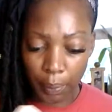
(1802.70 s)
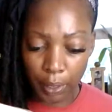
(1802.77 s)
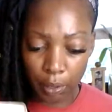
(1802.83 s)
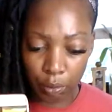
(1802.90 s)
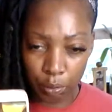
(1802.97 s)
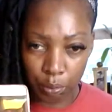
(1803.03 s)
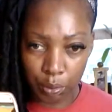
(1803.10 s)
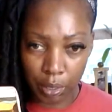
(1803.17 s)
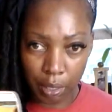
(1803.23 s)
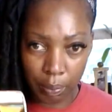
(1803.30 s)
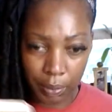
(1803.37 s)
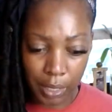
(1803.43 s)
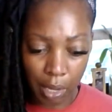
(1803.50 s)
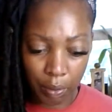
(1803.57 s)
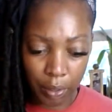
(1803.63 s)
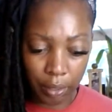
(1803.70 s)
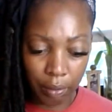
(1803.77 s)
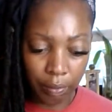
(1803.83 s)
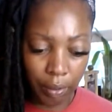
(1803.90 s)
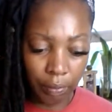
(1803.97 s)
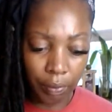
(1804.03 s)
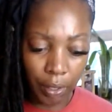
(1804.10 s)
Pentacles comes out in the
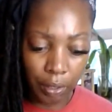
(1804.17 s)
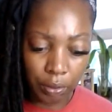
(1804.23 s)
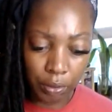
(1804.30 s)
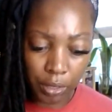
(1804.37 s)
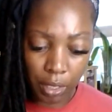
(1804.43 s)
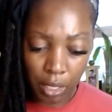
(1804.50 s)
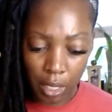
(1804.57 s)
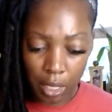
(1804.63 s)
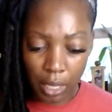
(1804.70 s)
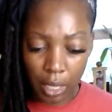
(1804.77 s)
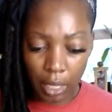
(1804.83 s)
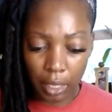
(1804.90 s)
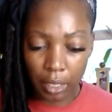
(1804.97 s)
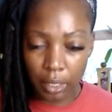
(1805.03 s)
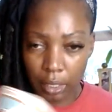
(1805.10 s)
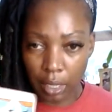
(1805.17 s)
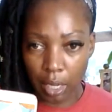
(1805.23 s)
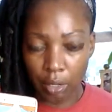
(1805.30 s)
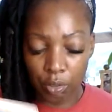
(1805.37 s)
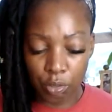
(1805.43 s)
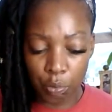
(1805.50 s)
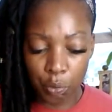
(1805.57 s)
reverse and the
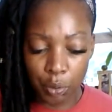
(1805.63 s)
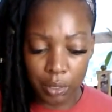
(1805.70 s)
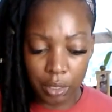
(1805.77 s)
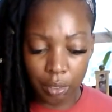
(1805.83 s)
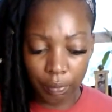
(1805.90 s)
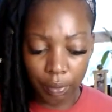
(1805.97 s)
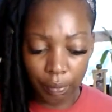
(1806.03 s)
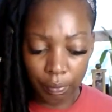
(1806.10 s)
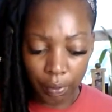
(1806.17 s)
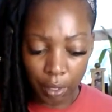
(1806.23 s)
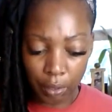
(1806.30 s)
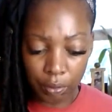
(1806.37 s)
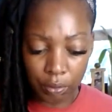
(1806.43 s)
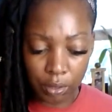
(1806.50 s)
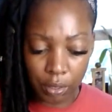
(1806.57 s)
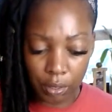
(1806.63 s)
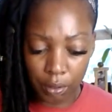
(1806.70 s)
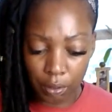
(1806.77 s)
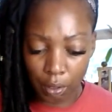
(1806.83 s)
Knight of Swords in the reverse.